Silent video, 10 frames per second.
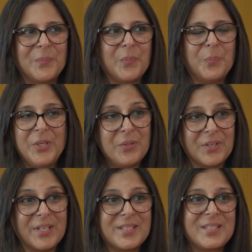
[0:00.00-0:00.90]
be
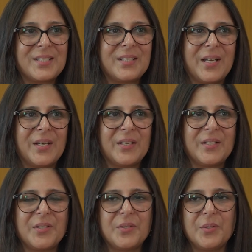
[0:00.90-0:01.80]
honest,
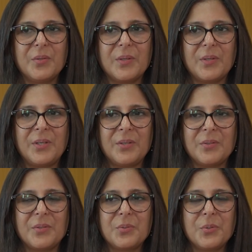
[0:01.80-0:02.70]
and
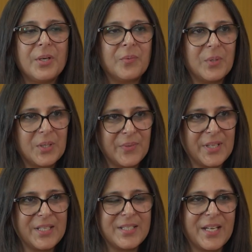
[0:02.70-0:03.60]
do your work
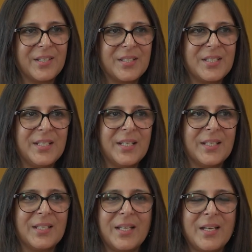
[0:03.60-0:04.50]
with integrity,
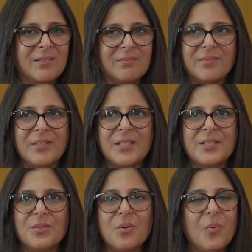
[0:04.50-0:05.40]
and then
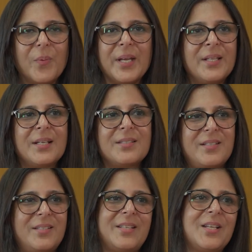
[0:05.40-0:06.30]
there's no way that
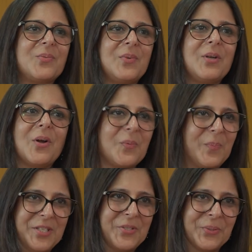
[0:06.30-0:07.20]
success will not
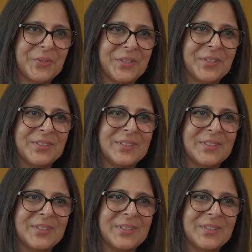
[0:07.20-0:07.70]
meet you, you know.